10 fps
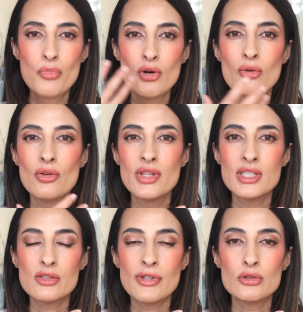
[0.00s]
pull
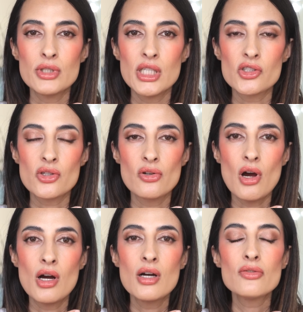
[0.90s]
this foundation
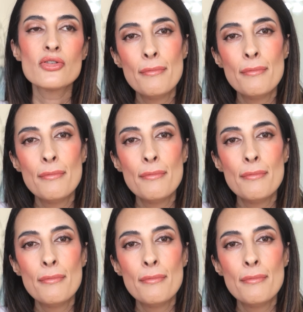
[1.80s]
off.